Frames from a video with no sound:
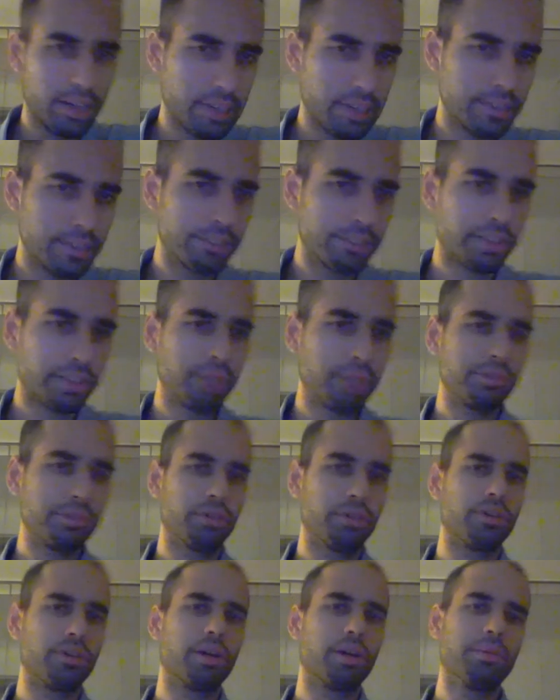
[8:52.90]
this game's
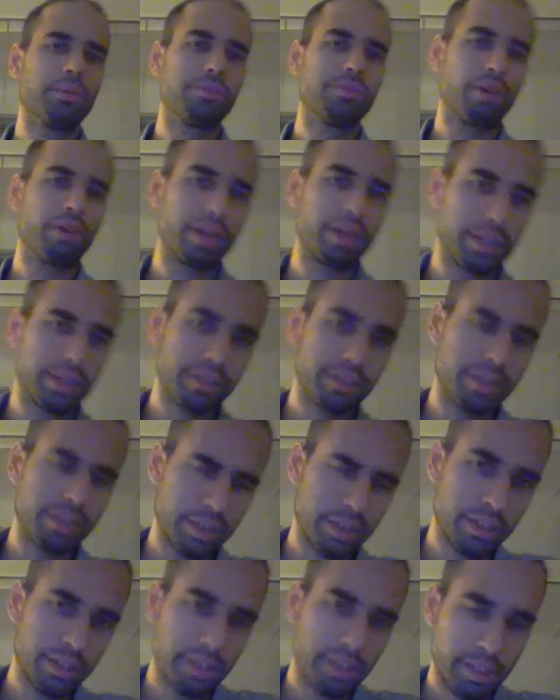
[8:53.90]
over, I'm afraid.
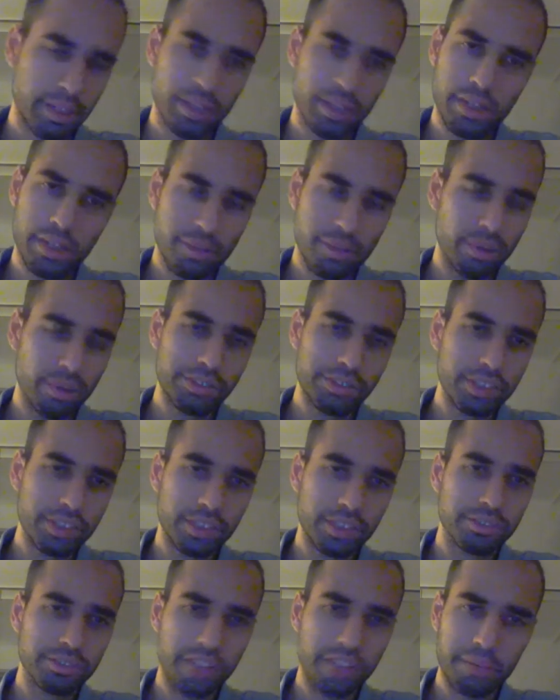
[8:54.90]
Once you
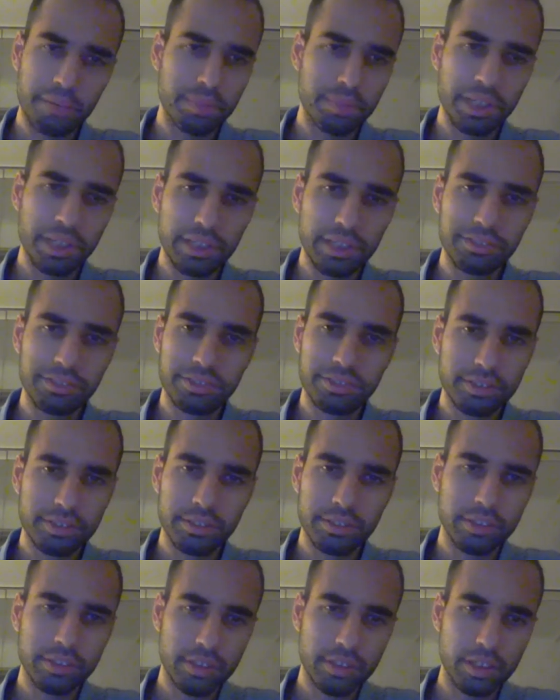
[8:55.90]
lose that piece,
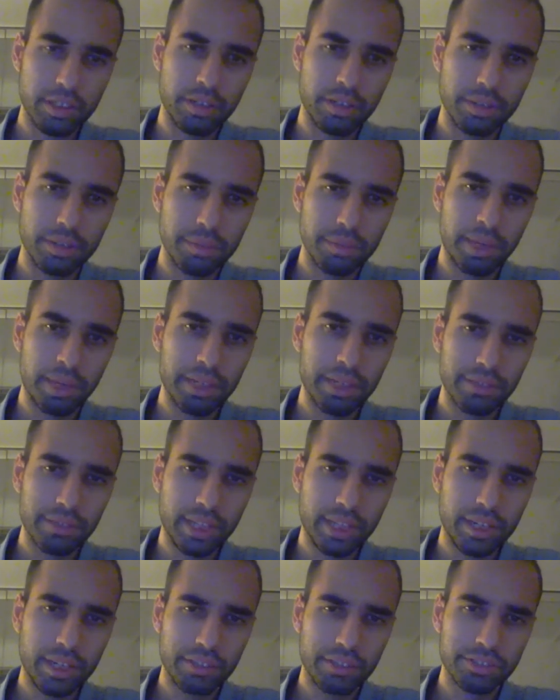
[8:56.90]
yeah, he might even
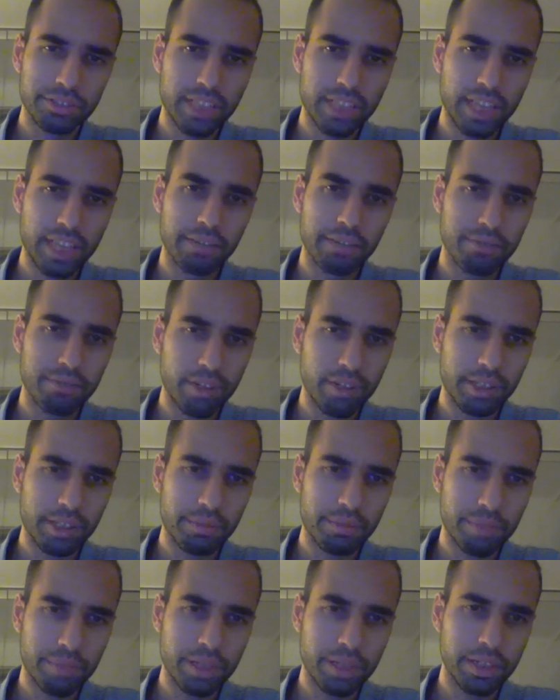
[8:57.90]
get his king fucking
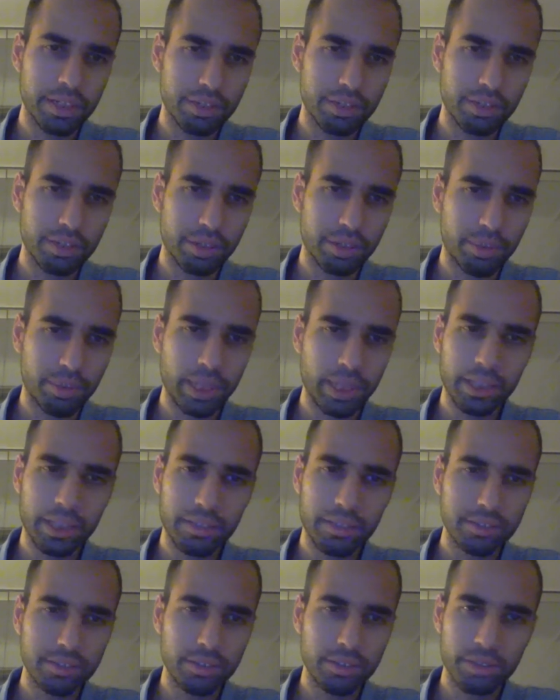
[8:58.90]
pinned at the queen,
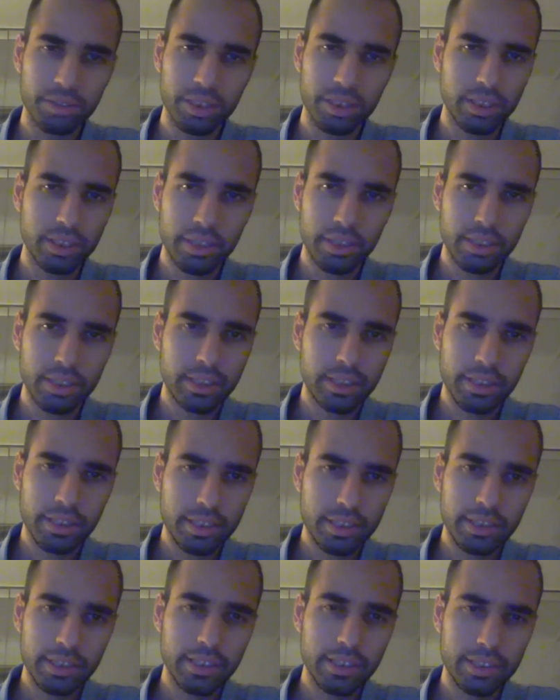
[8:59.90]
so
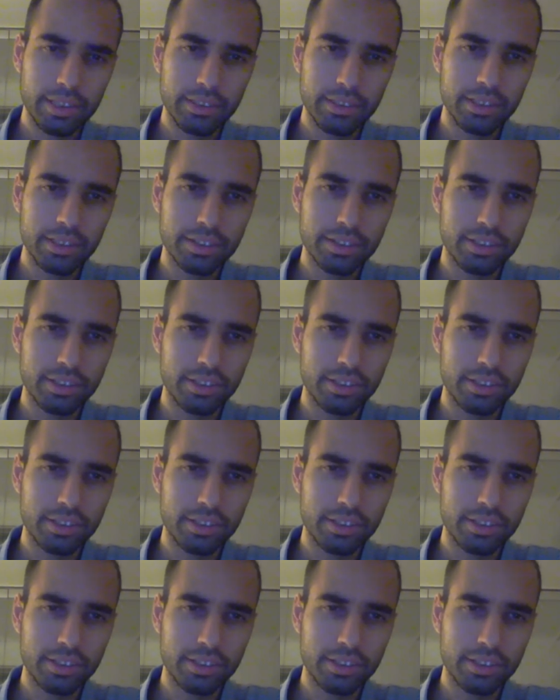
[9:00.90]
it's just a